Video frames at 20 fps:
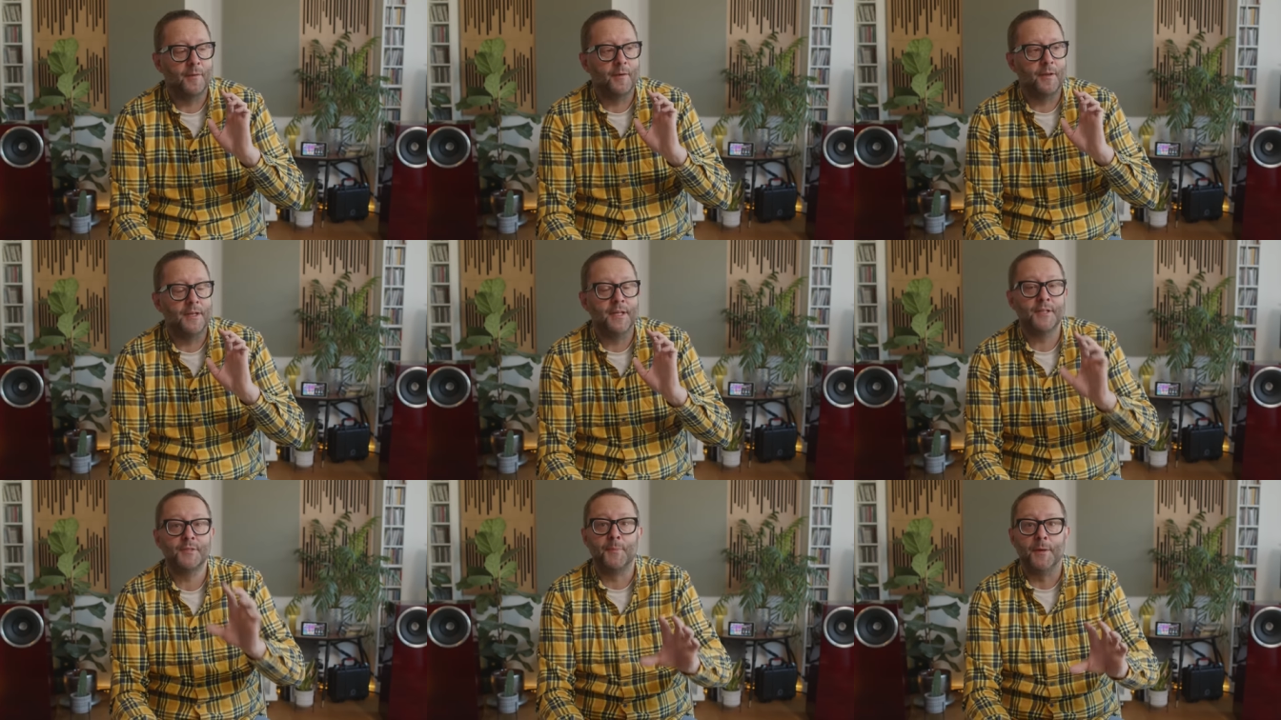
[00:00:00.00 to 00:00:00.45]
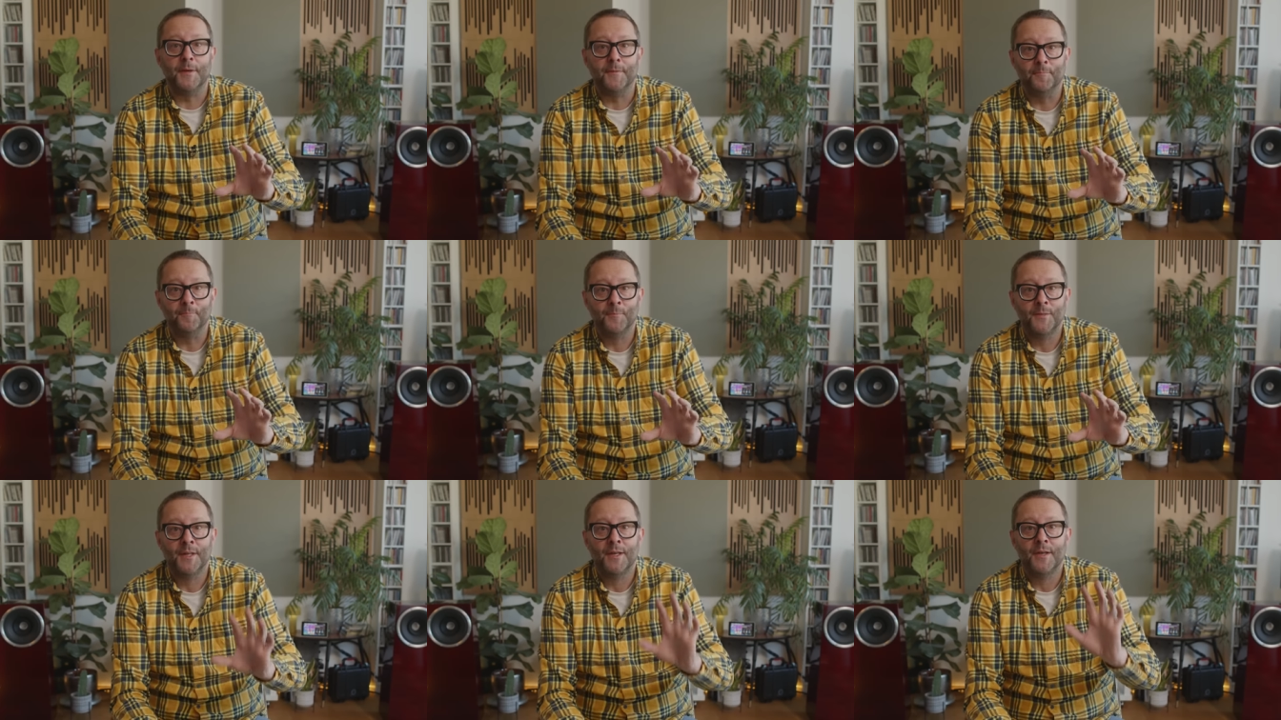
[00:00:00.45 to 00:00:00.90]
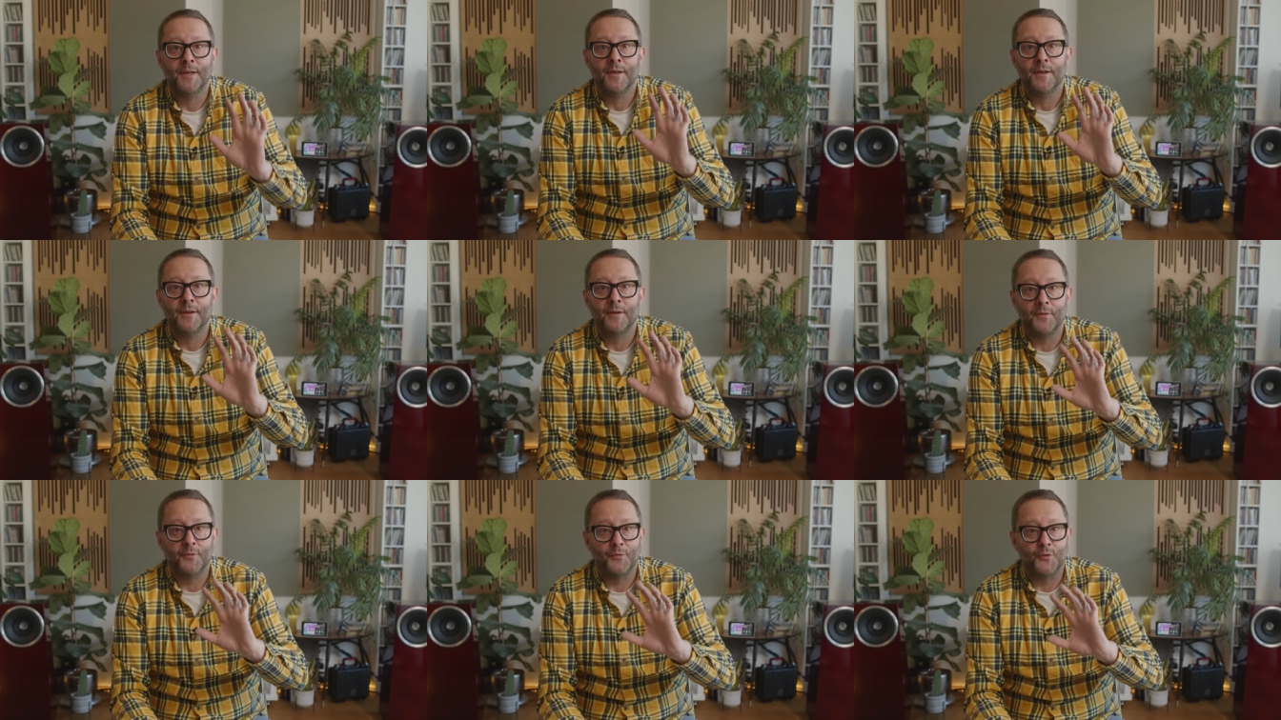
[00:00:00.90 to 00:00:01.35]
Lisbon
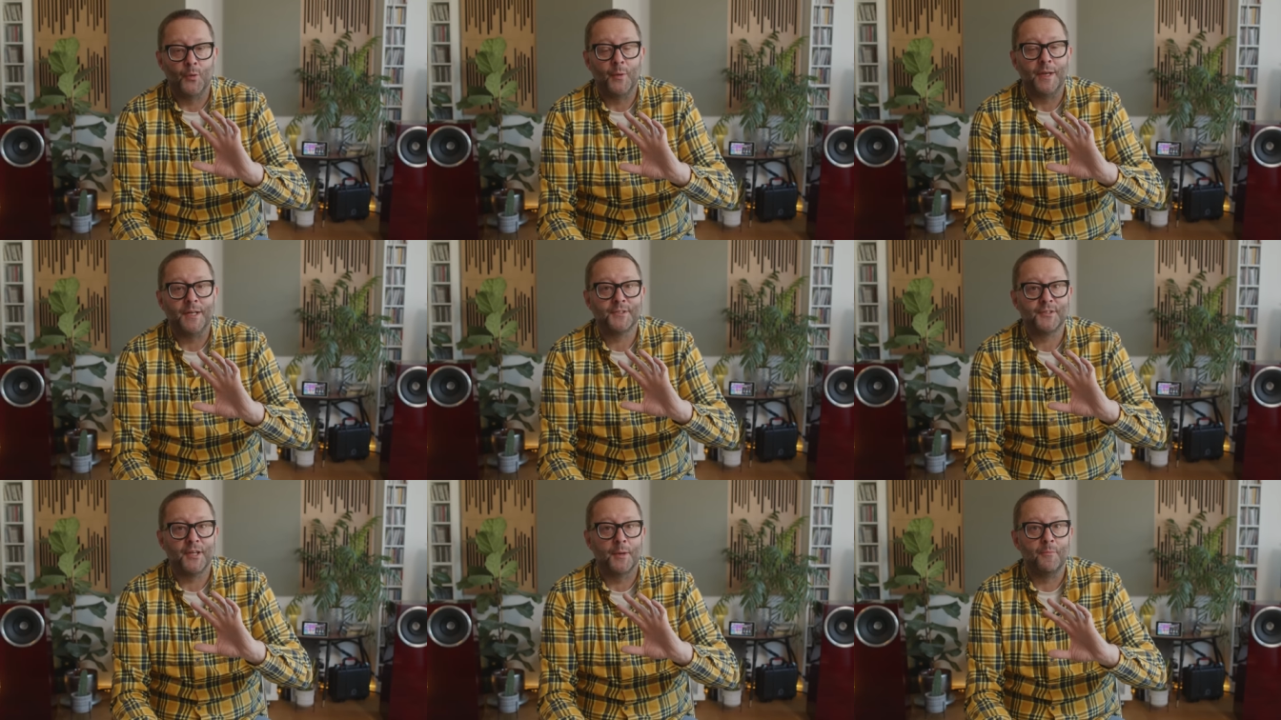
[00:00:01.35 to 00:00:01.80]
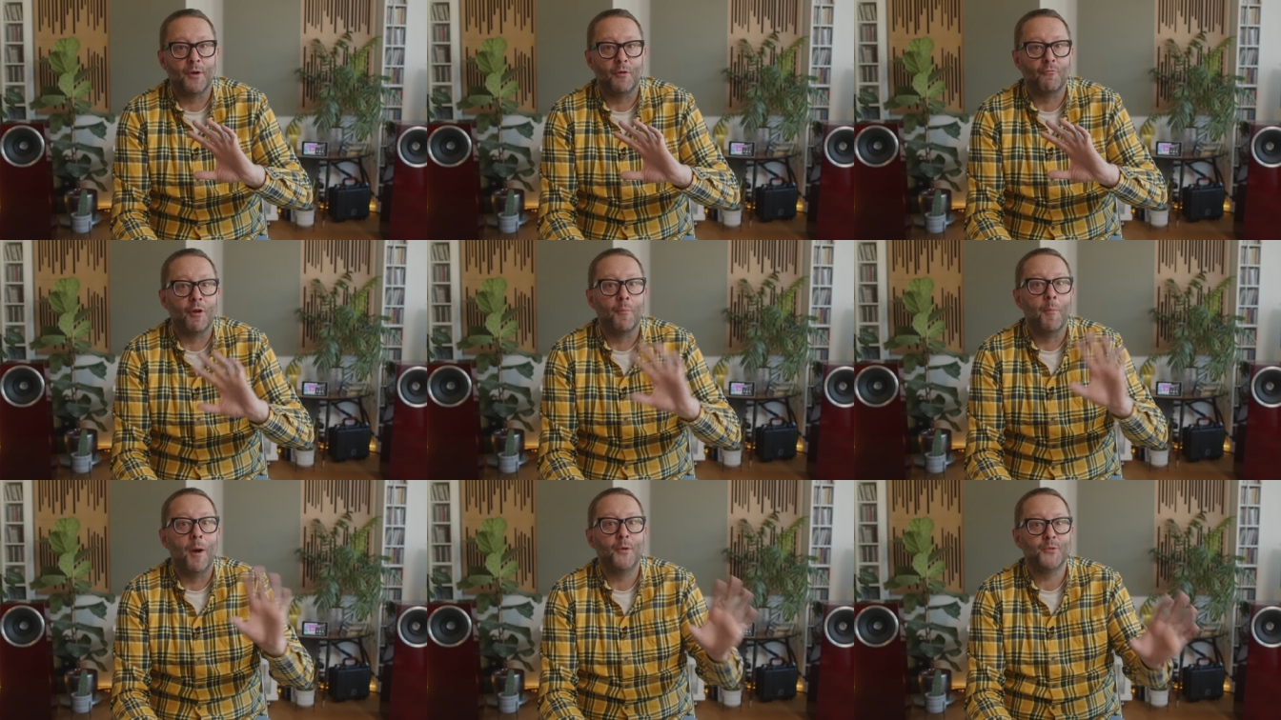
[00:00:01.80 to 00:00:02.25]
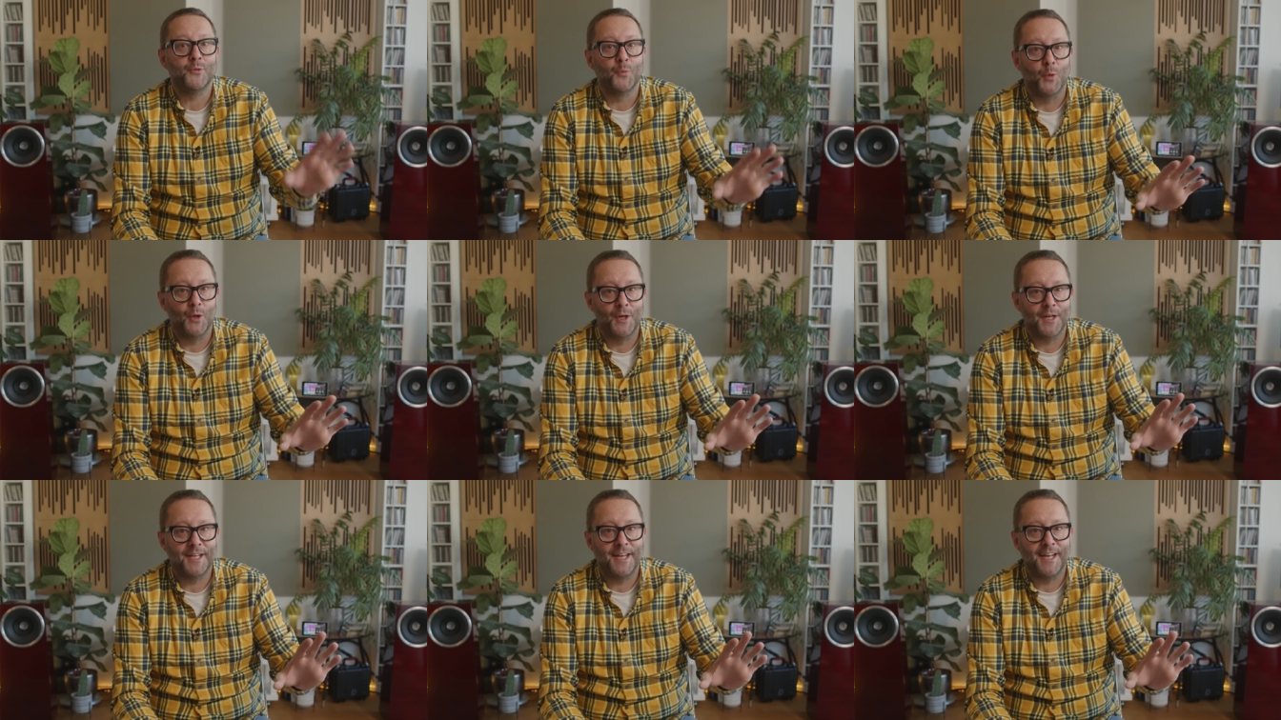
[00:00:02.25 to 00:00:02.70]
doing some remote
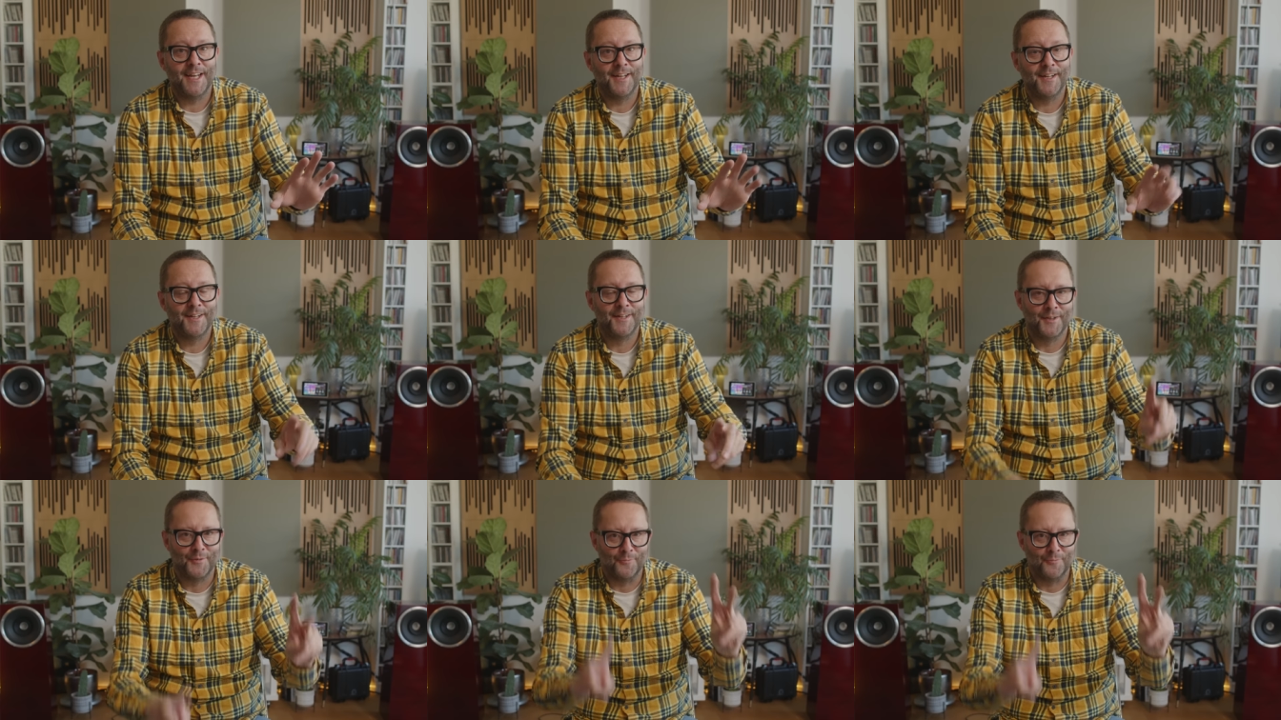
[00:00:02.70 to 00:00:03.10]
working.